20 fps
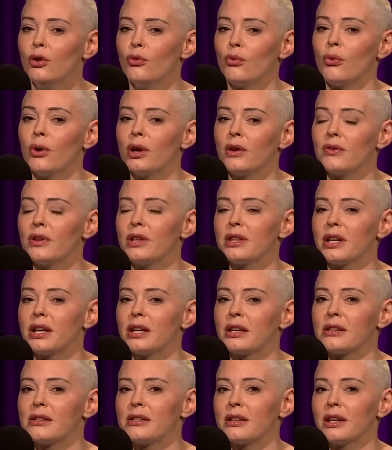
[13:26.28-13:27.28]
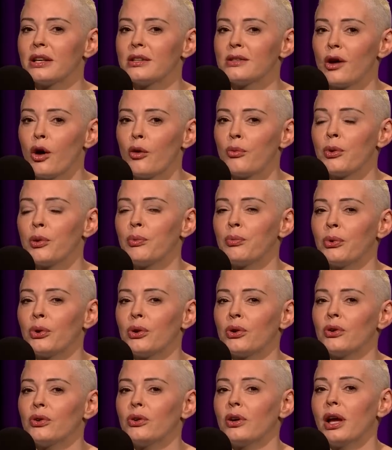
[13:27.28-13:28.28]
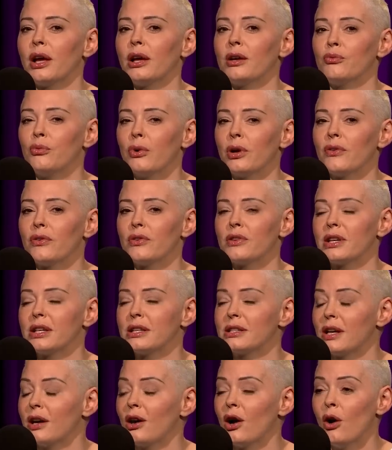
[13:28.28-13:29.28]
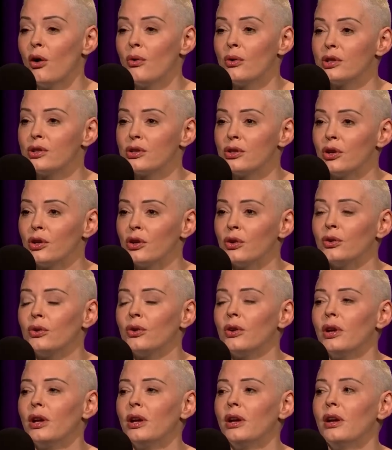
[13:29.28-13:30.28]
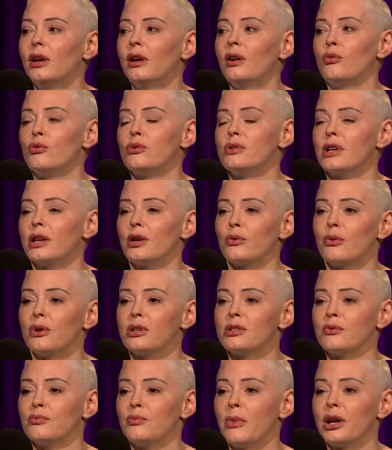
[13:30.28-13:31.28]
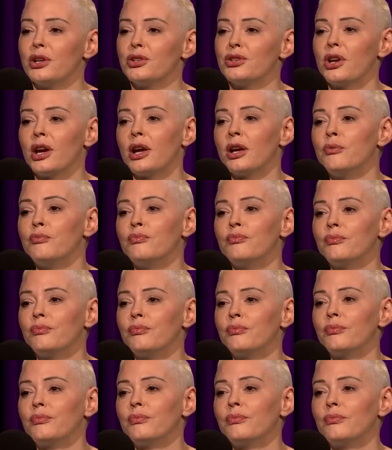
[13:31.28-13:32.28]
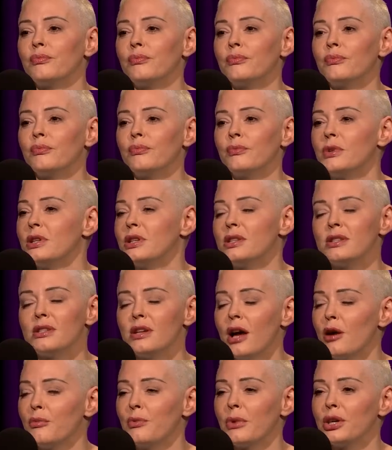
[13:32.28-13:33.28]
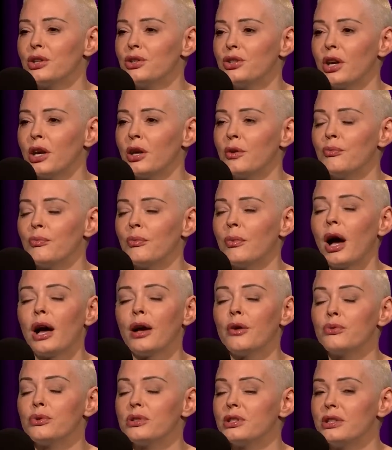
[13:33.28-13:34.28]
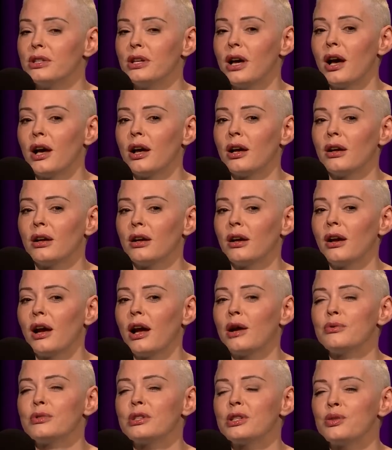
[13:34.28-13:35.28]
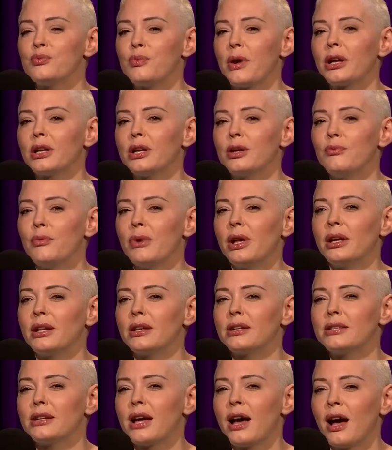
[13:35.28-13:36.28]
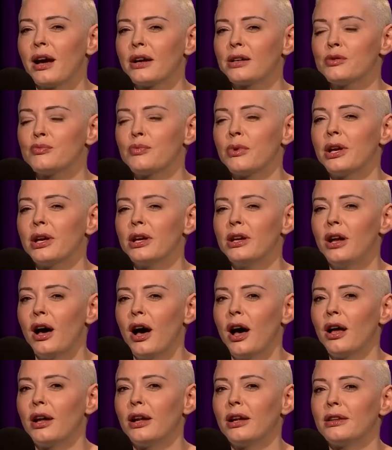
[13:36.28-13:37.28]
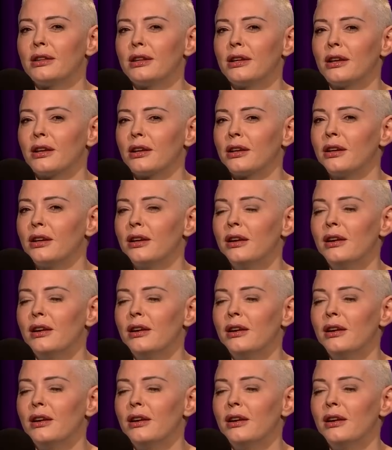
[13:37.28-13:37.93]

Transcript: One of the things that I tell people, and one of the things I always knew, was that it wasn't my shame this is not my shame. I was not, I was expecting media attacks, but not at the